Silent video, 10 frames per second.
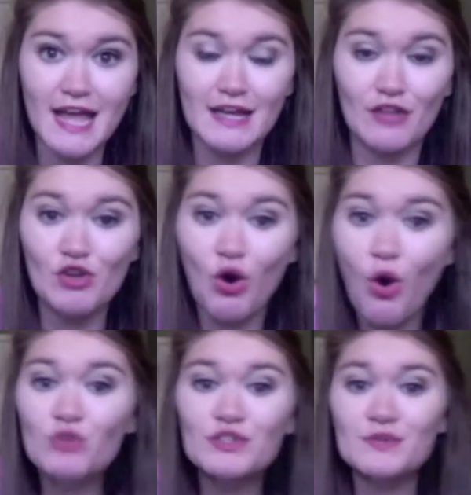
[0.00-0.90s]
Now, the
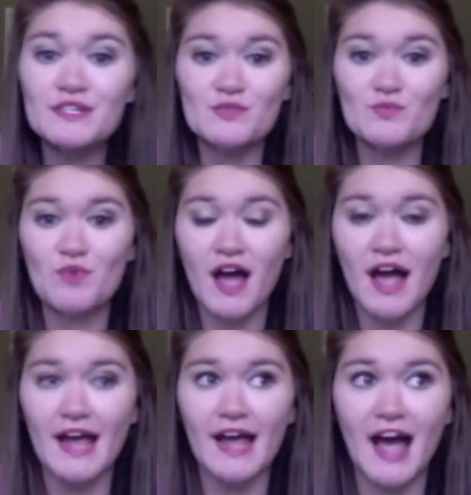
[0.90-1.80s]
only reason
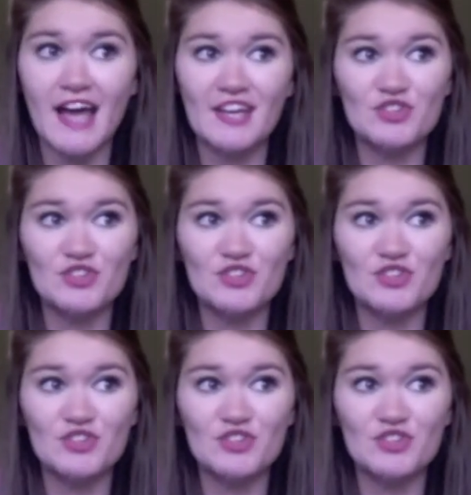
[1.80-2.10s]
why I